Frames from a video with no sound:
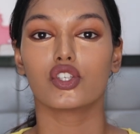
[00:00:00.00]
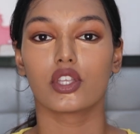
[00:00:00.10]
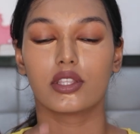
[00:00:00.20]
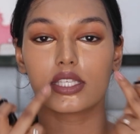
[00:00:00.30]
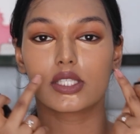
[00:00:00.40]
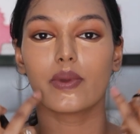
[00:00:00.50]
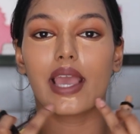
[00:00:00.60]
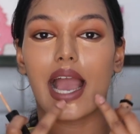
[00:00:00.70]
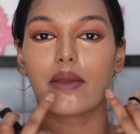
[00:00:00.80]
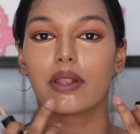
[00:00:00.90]
So this
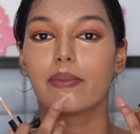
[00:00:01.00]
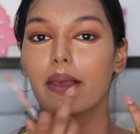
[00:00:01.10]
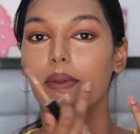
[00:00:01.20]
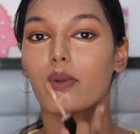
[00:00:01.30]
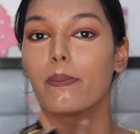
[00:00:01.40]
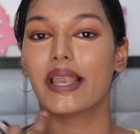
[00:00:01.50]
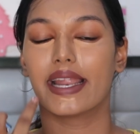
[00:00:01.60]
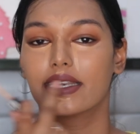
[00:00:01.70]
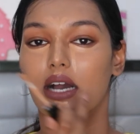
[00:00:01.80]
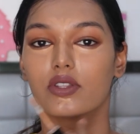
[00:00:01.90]
way I will be able to
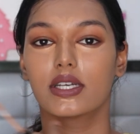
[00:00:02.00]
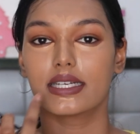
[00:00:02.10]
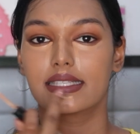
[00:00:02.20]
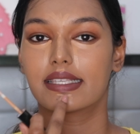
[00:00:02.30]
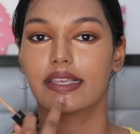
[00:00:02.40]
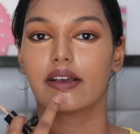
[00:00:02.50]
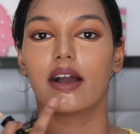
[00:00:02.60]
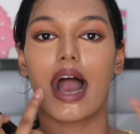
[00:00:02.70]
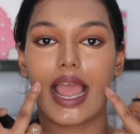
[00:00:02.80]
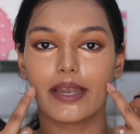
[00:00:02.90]
blend out the
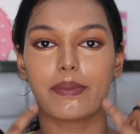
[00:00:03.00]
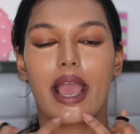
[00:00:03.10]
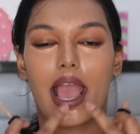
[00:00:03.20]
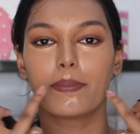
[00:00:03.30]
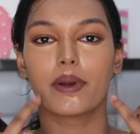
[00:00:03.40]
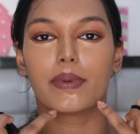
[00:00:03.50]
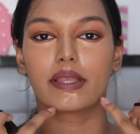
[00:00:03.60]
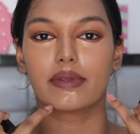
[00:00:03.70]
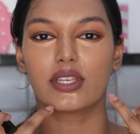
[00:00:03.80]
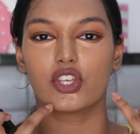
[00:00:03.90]
concealer, hide my
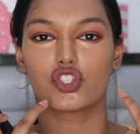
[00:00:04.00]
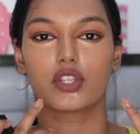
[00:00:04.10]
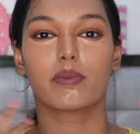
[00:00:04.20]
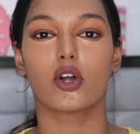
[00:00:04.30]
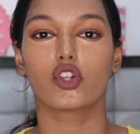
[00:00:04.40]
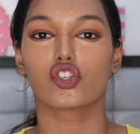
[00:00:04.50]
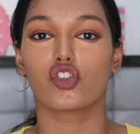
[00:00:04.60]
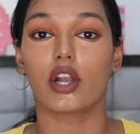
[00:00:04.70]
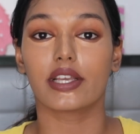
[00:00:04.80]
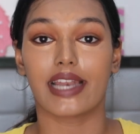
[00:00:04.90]
hyperpigmentation, but
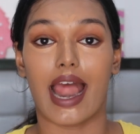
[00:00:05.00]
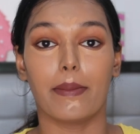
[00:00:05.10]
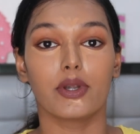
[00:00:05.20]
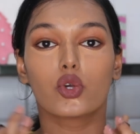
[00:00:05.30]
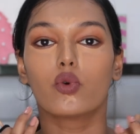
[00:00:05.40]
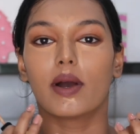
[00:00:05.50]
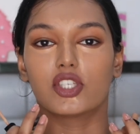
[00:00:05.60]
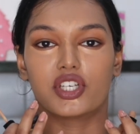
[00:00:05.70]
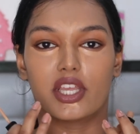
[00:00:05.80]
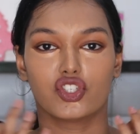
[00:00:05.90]
also not grab too
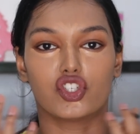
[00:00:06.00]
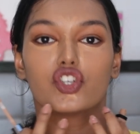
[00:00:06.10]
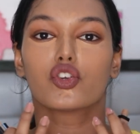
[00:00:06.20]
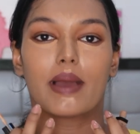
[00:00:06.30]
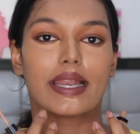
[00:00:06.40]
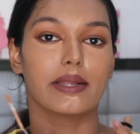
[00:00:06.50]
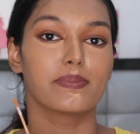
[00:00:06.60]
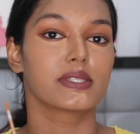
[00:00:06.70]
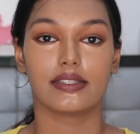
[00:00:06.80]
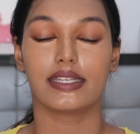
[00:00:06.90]
much attention to my
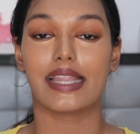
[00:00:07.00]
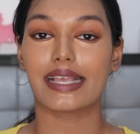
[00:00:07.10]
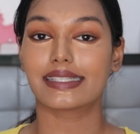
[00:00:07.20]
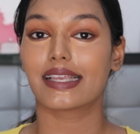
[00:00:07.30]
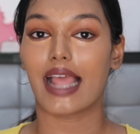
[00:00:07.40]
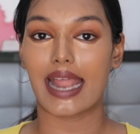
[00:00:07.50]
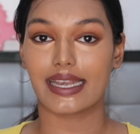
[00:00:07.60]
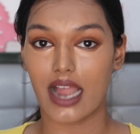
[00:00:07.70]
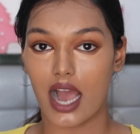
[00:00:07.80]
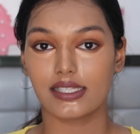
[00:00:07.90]
lips. The next
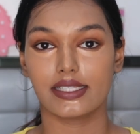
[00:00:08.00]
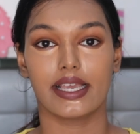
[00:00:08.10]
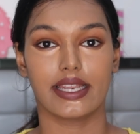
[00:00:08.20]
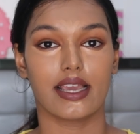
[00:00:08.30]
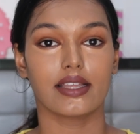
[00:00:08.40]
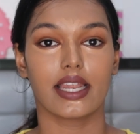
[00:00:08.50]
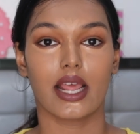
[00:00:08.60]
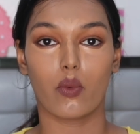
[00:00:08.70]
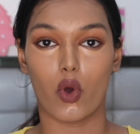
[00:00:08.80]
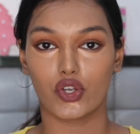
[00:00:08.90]
and last area
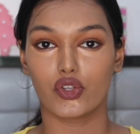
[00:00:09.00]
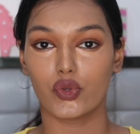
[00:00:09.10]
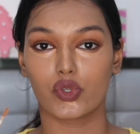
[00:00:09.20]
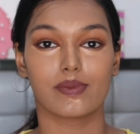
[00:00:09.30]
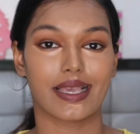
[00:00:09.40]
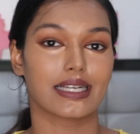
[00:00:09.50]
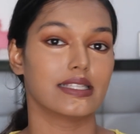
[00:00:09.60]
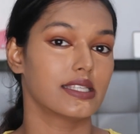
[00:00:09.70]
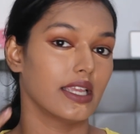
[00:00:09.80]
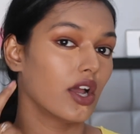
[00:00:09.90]
that I want to use my
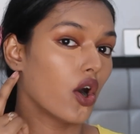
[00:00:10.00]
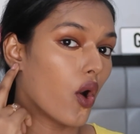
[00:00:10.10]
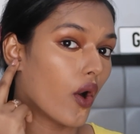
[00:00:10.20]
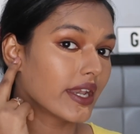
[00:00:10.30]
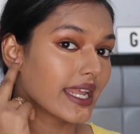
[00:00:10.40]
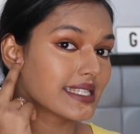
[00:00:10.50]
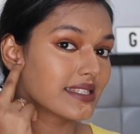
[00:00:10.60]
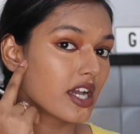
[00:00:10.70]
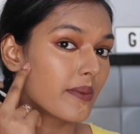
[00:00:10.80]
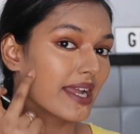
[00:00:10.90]
concealer on
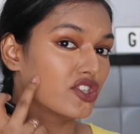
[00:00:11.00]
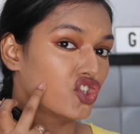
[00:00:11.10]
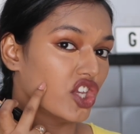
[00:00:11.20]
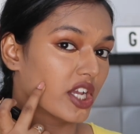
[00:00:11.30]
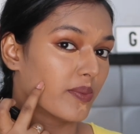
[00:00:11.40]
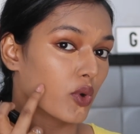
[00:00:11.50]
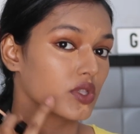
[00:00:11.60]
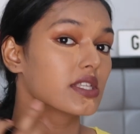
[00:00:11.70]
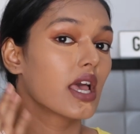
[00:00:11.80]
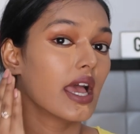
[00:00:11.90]
is near my
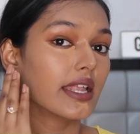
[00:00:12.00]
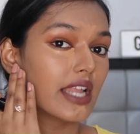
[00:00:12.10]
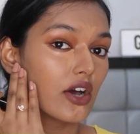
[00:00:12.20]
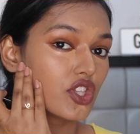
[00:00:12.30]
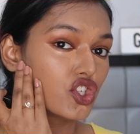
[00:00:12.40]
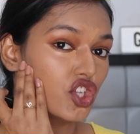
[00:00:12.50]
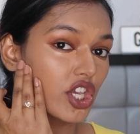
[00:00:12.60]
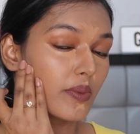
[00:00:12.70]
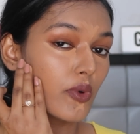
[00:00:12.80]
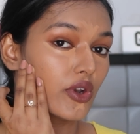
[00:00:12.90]
cheekbones. Now the
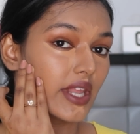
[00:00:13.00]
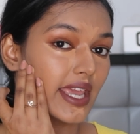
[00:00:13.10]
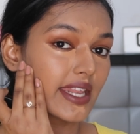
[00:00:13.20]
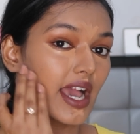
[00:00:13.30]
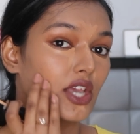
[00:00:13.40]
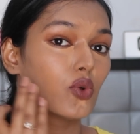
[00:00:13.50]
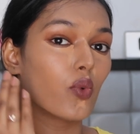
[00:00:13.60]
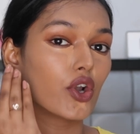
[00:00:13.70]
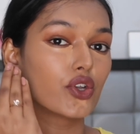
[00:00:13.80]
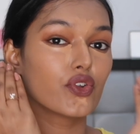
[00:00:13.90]
cheekbone area,
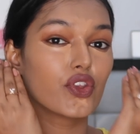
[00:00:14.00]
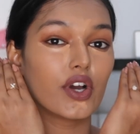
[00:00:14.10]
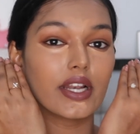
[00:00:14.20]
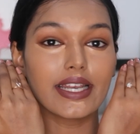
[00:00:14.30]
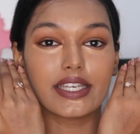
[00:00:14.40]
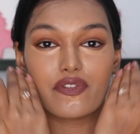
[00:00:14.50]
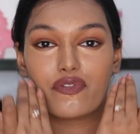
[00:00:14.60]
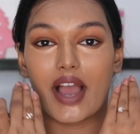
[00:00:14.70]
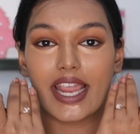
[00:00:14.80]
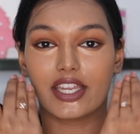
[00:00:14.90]
you want to really
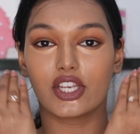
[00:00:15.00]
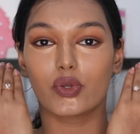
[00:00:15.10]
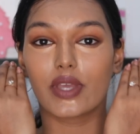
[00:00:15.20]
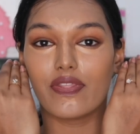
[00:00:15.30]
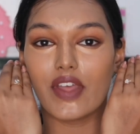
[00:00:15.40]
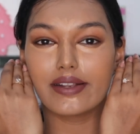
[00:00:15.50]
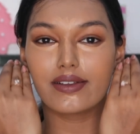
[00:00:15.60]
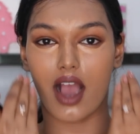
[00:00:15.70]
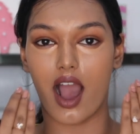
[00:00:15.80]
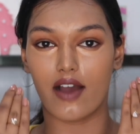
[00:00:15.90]
define it to get
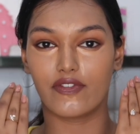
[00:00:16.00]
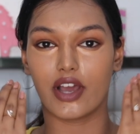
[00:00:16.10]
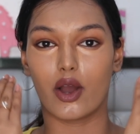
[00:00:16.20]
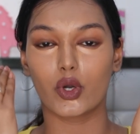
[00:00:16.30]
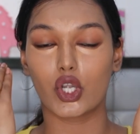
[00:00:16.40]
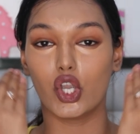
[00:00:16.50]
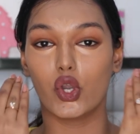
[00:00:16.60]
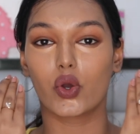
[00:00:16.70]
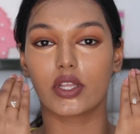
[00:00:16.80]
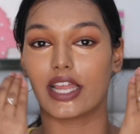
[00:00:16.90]
that carved out
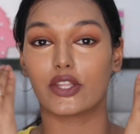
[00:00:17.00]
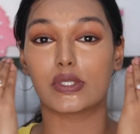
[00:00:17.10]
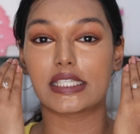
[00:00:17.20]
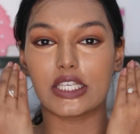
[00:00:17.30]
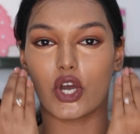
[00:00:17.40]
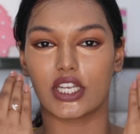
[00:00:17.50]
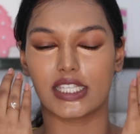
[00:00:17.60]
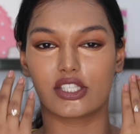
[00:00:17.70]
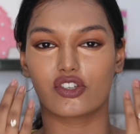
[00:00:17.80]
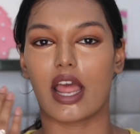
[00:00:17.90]
look that you see on
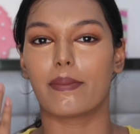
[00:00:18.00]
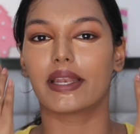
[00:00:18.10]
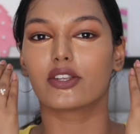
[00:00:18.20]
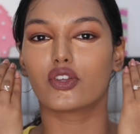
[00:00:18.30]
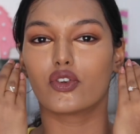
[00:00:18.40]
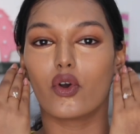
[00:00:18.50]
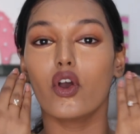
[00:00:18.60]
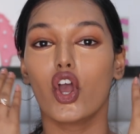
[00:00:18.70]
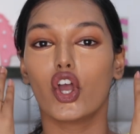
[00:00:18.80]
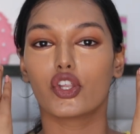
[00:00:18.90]
Instagram, and you
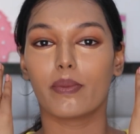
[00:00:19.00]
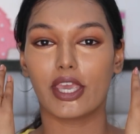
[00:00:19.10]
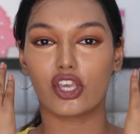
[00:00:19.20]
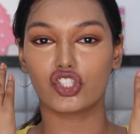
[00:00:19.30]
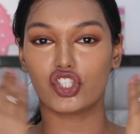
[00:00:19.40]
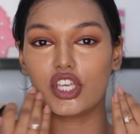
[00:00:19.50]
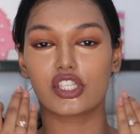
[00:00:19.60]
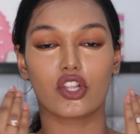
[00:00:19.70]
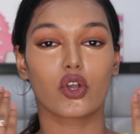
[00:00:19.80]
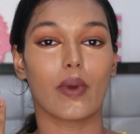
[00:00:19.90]
know, to make your
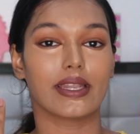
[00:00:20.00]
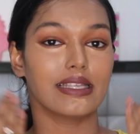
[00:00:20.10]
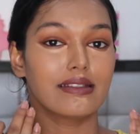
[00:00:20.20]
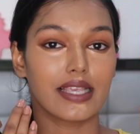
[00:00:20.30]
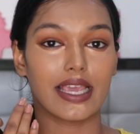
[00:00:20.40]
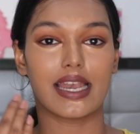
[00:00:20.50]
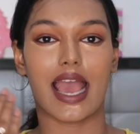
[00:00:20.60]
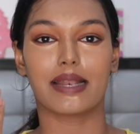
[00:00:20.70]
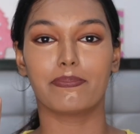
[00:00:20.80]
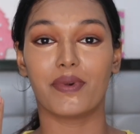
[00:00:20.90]
cheeks look very
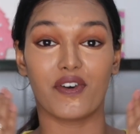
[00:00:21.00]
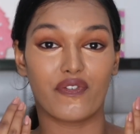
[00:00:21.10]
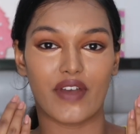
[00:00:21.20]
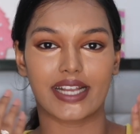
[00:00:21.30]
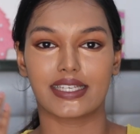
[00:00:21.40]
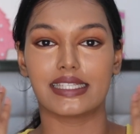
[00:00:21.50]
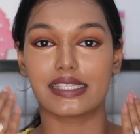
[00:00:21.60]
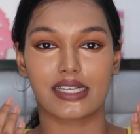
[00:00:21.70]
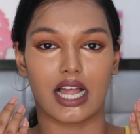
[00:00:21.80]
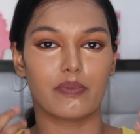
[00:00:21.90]
thin and perfect
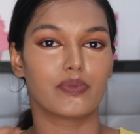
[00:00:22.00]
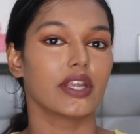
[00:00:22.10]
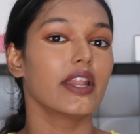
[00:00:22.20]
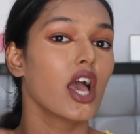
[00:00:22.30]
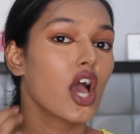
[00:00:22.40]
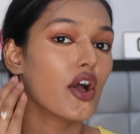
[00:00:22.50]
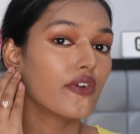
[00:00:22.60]
and sculpted.